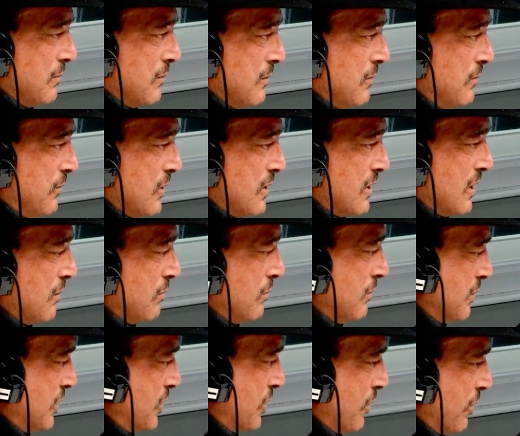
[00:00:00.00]
for some
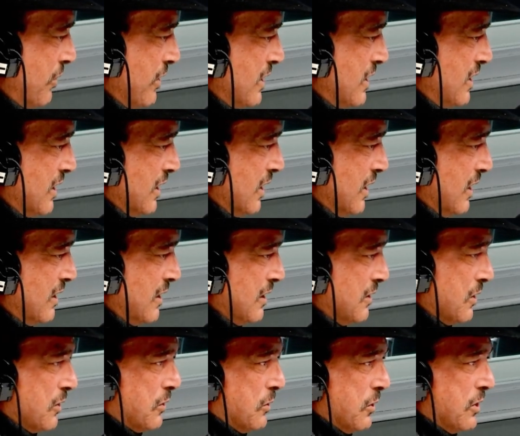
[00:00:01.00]
maturity is
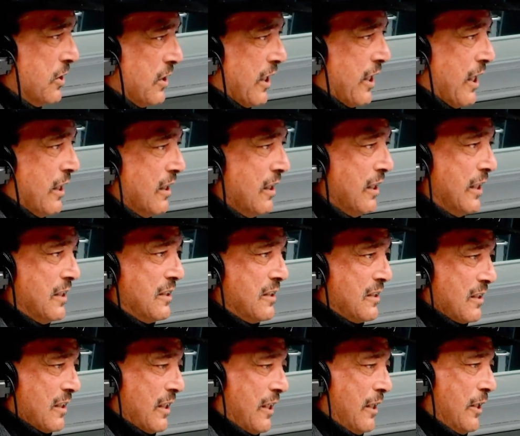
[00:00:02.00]
a good thing at a late
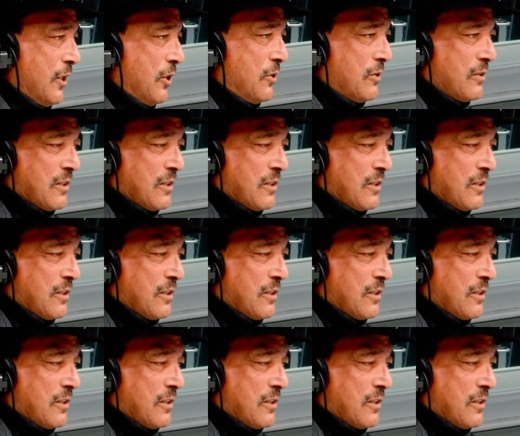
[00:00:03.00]
stage.